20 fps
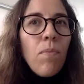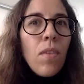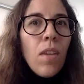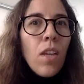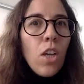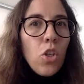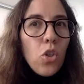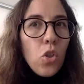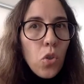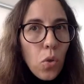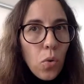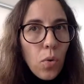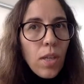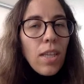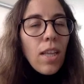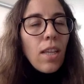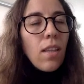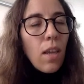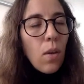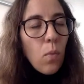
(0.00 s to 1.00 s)

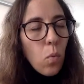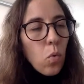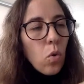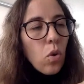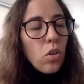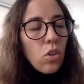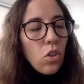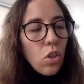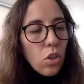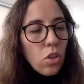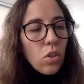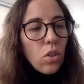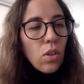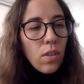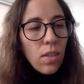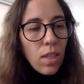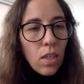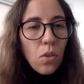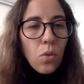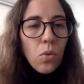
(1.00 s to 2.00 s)
assuring that they would just
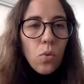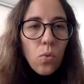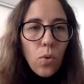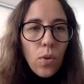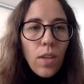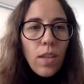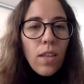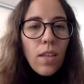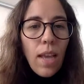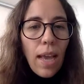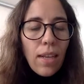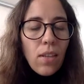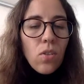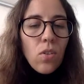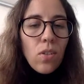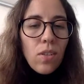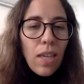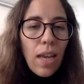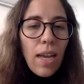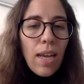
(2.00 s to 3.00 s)
continue doing
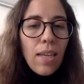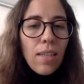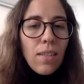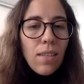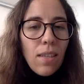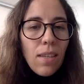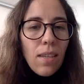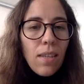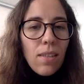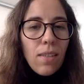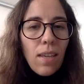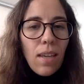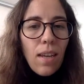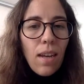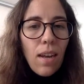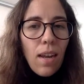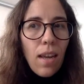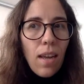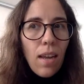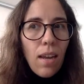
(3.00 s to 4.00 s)
exercises
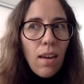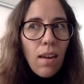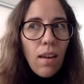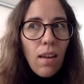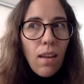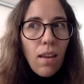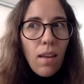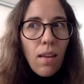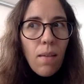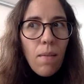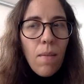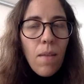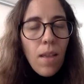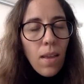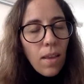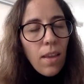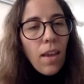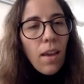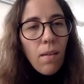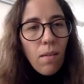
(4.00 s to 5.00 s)
and
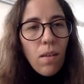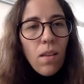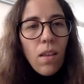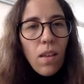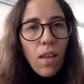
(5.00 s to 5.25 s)
yeah.